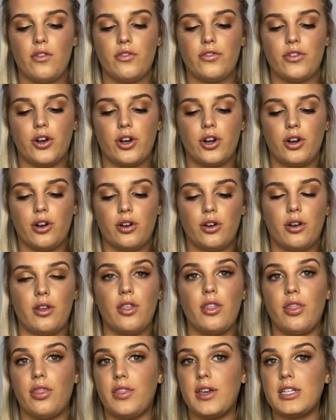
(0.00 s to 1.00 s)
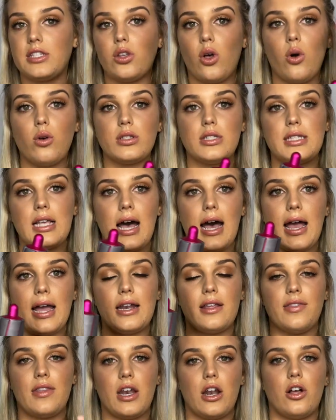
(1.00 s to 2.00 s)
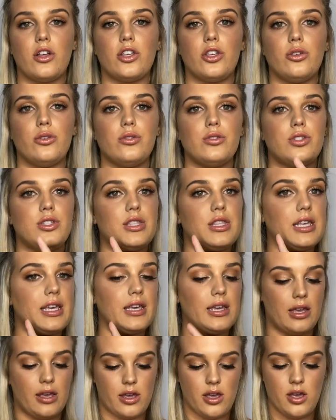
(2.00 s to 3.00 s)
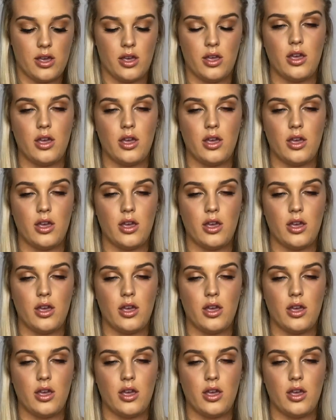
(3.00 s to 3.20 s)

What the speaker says: for this whole side, and then I'll use the